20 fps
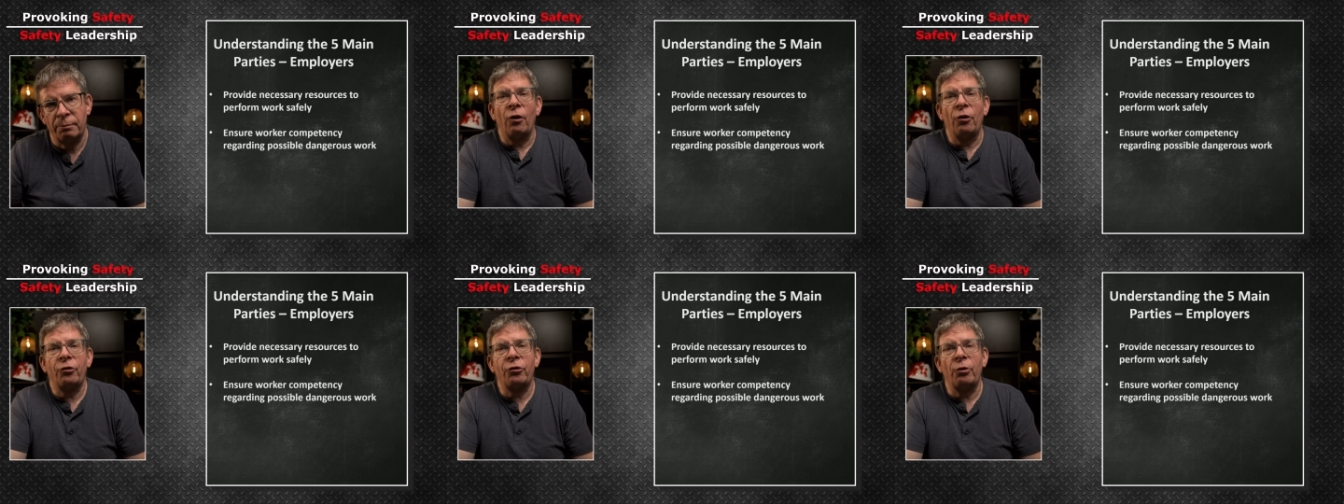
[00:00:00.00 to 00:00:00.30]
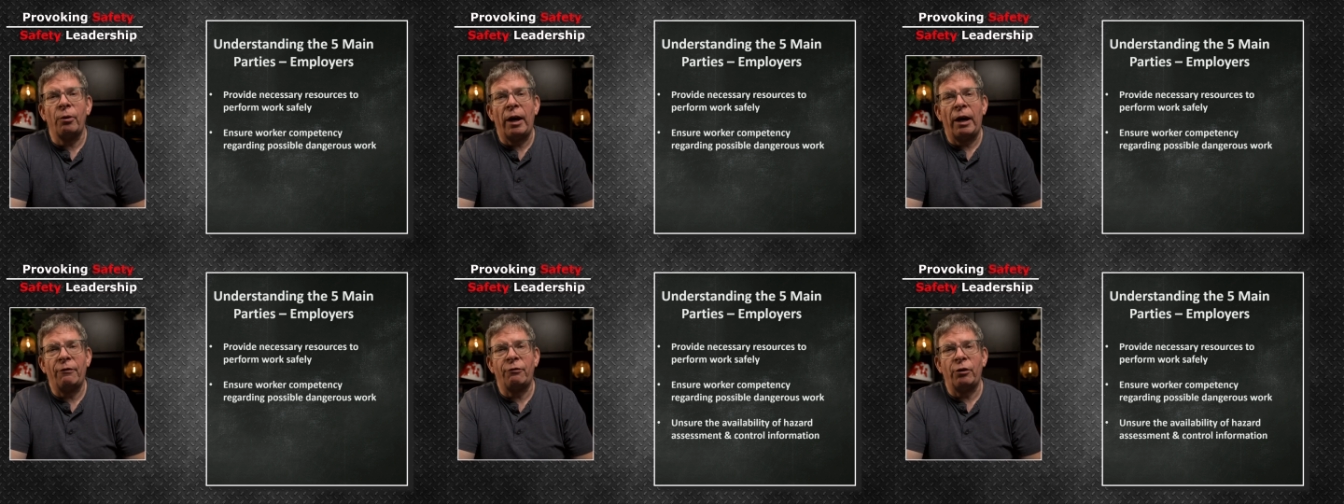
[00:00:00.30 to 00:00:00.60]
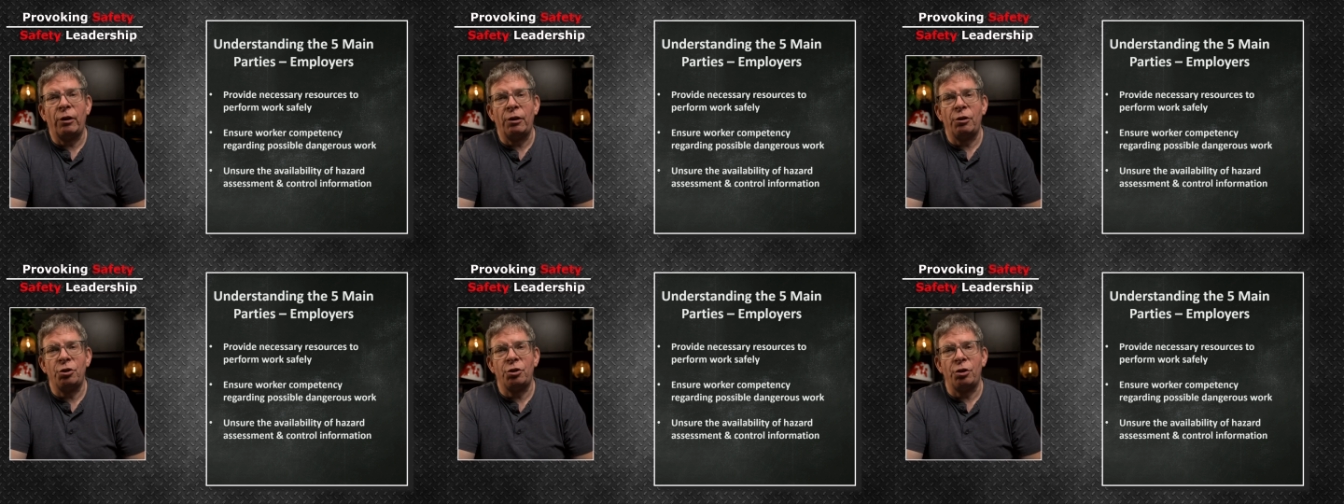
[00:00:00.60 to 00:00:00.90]
They also have
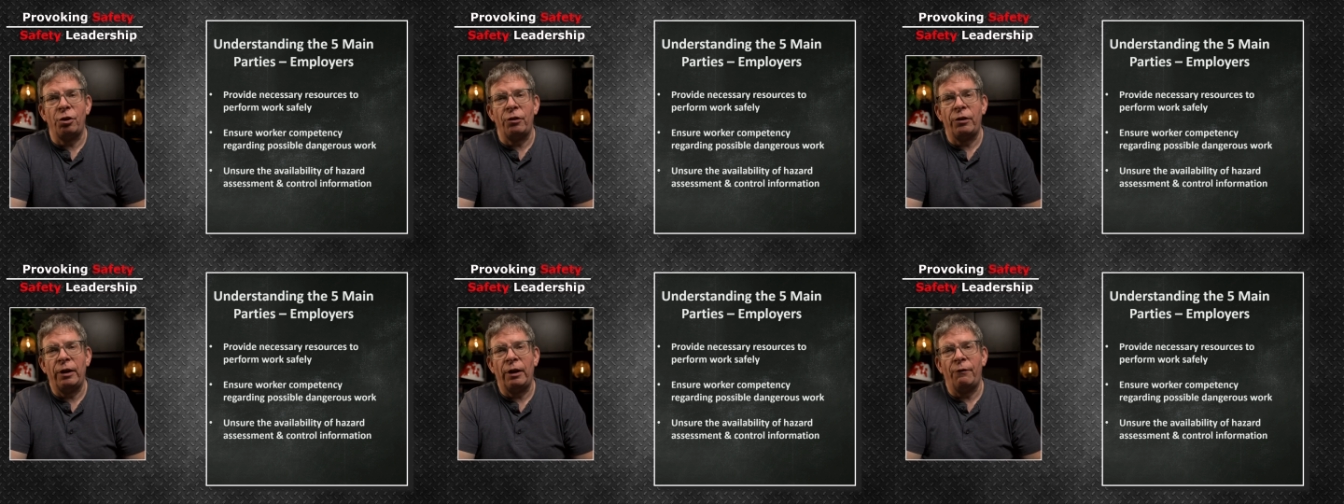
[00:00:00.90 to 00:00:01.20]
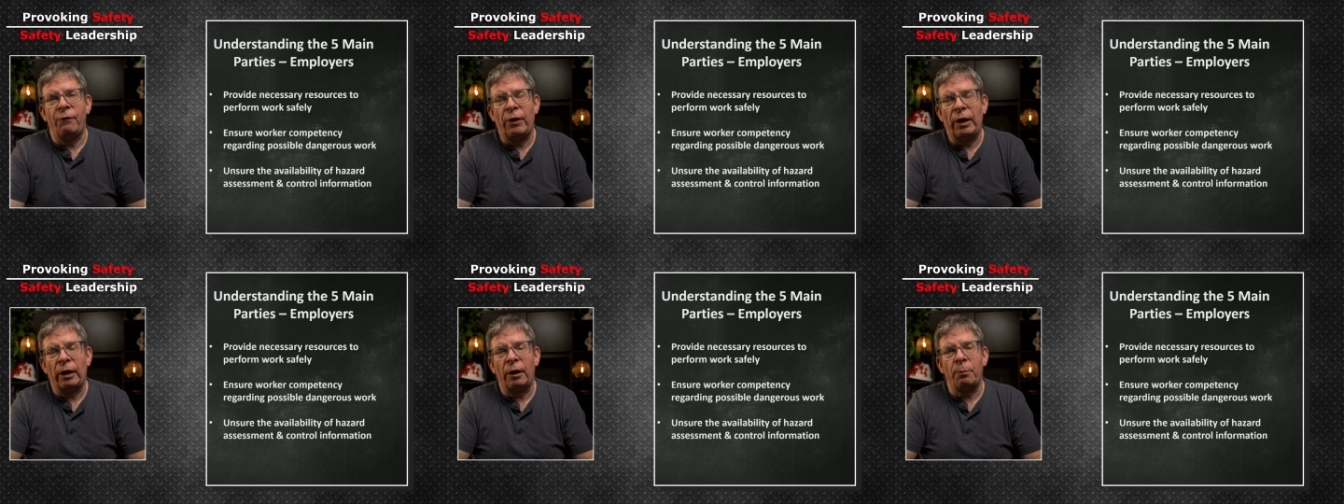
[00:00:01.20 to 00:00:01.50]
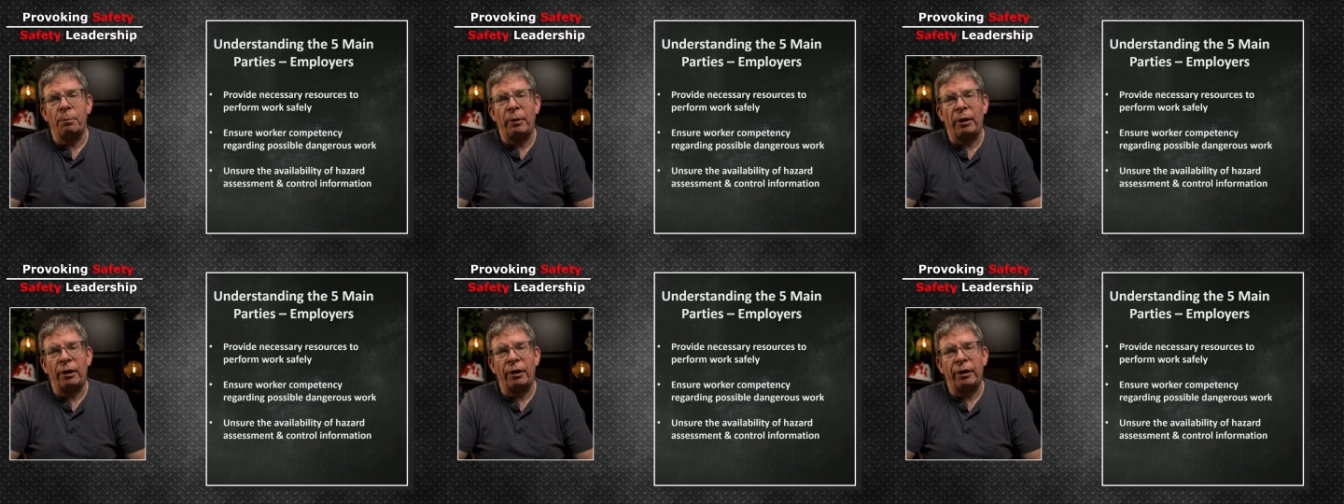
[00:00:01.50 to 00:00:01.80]
to ensure the
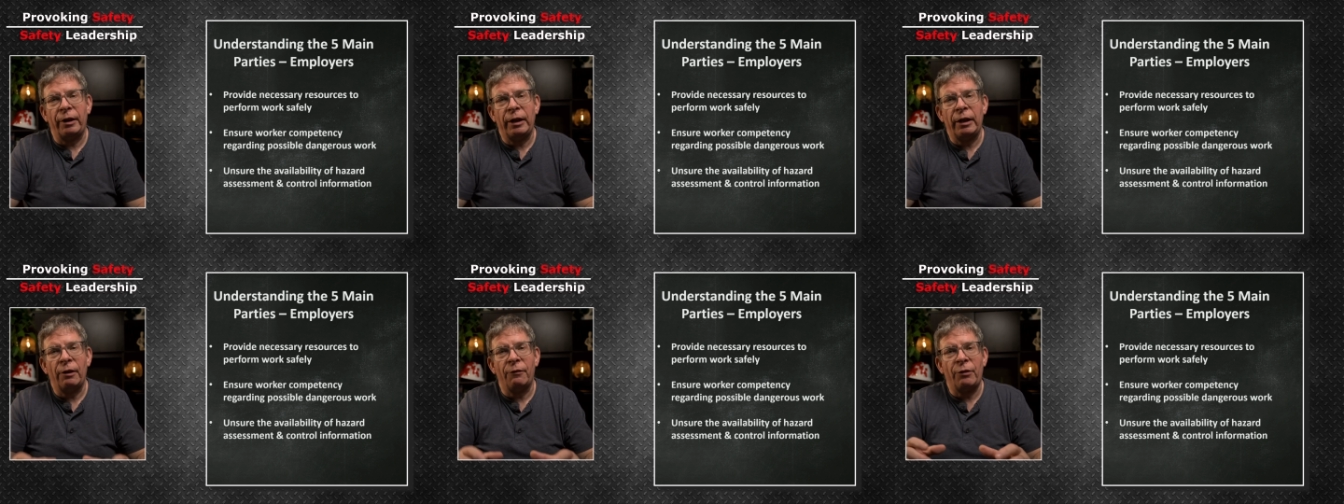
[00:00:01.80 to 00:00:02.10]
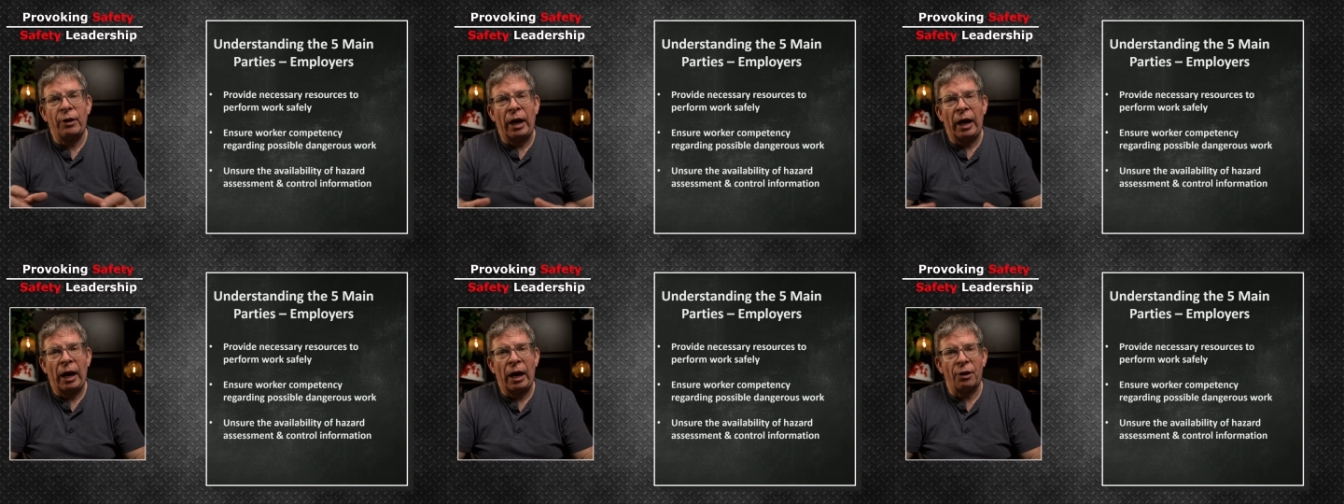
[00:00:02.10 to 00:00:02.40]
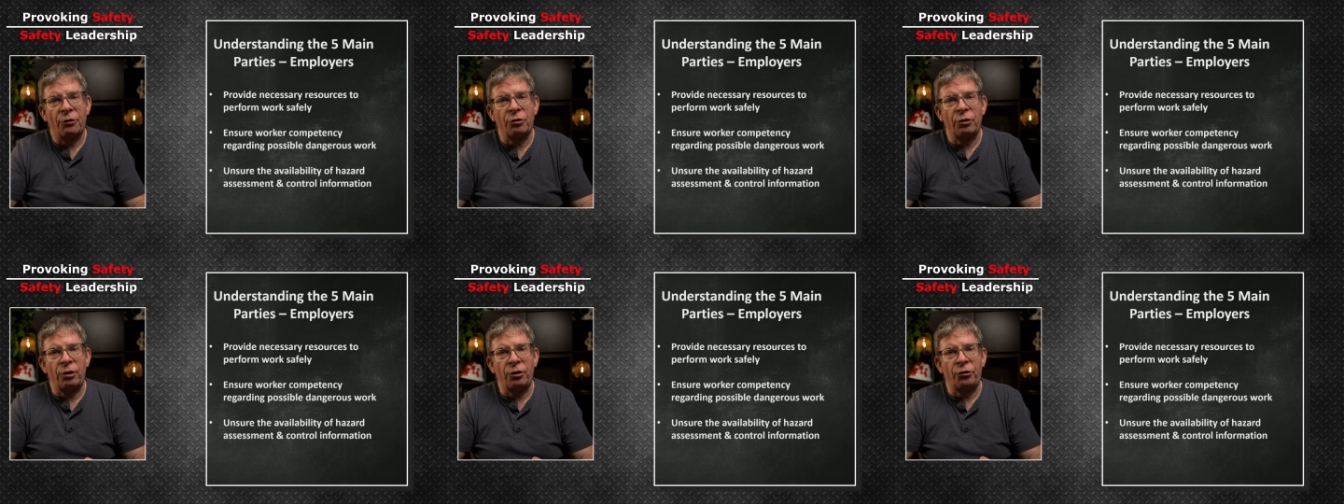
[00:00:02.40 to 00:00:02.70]
availability of the
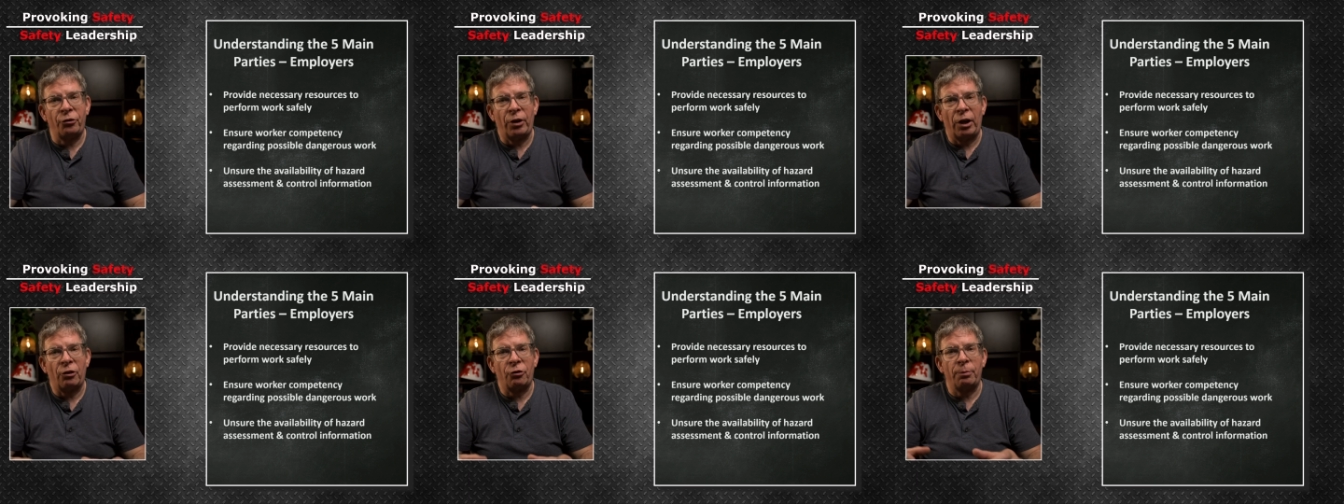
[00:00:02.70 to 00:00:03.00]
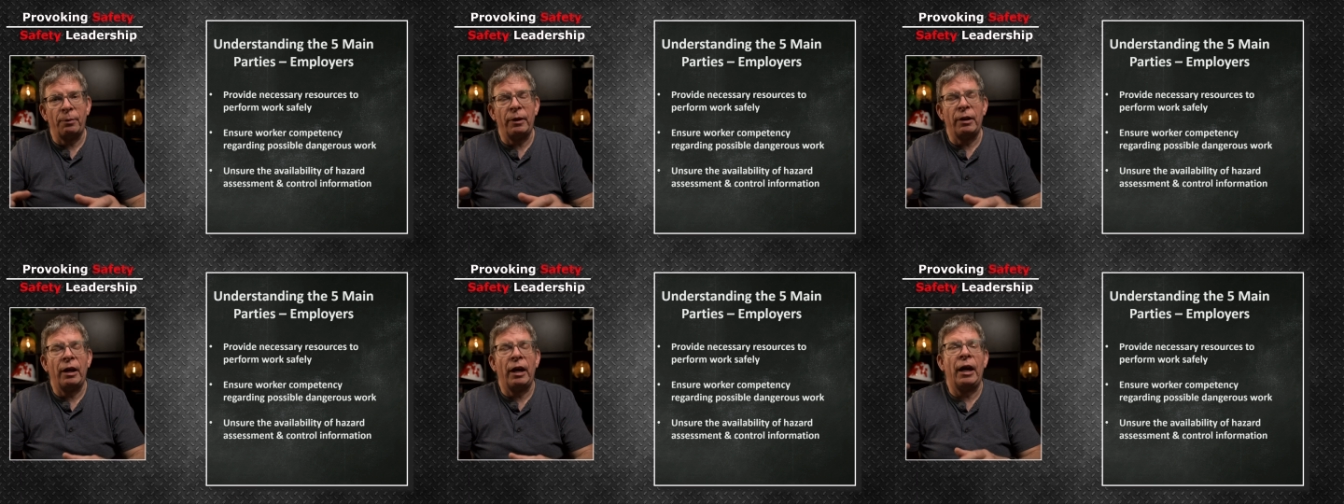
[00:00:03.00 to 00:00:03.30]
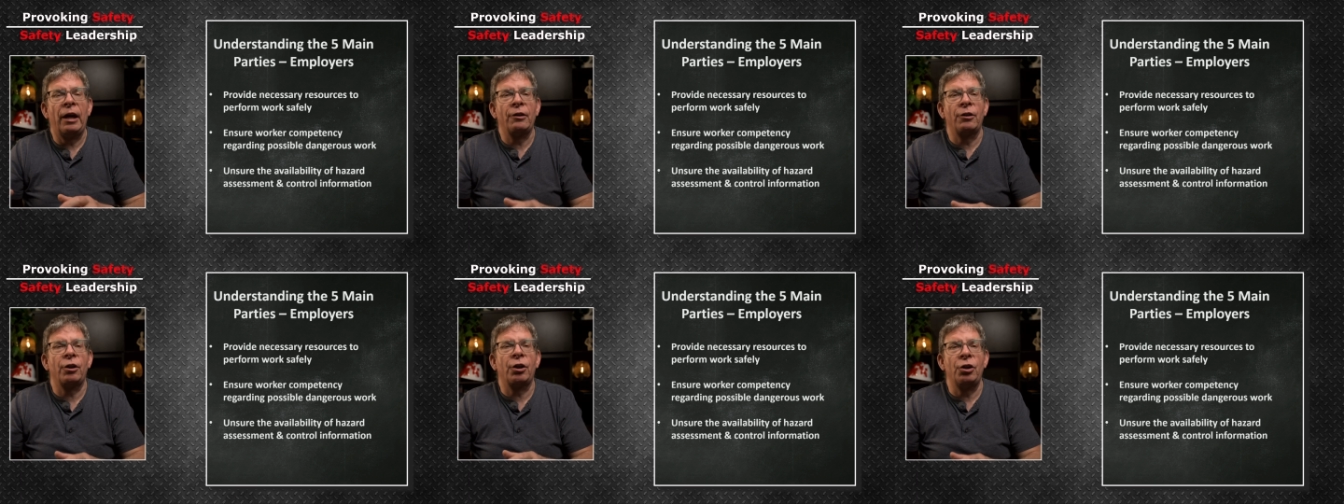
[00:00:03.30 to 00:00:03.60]
hazard assessment
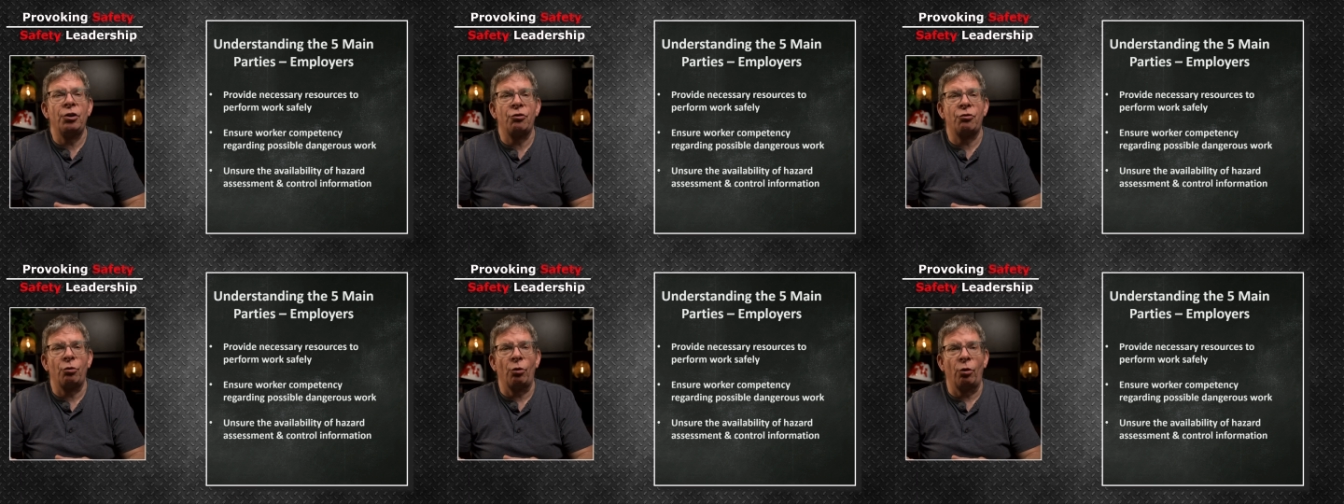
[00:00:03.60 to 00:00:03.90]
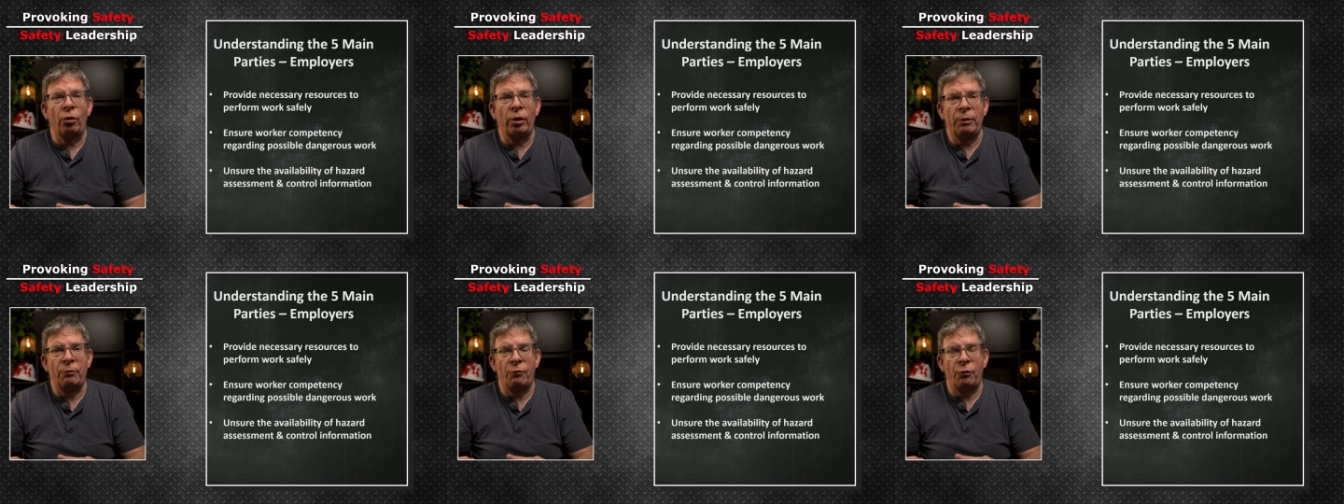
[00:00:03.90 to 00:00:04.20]
and the control